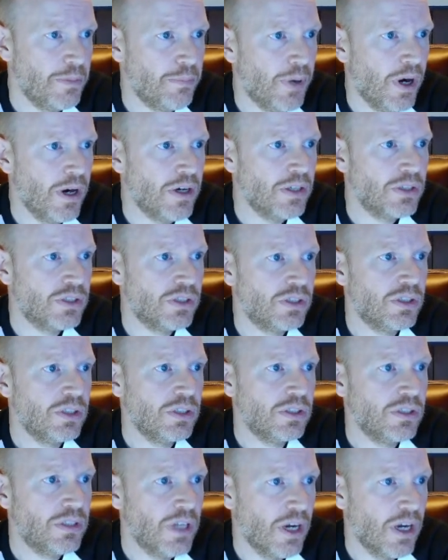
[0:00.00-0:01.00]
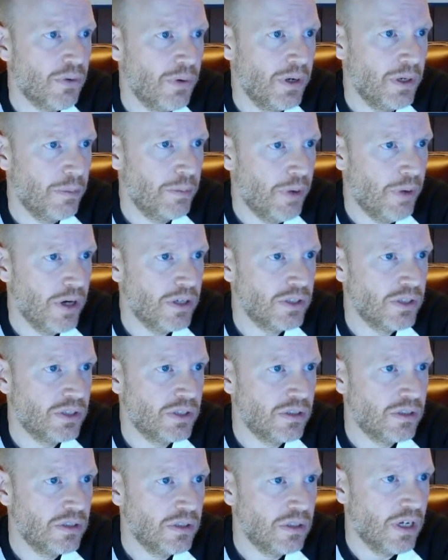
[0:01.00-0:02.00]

parts, decorated parts.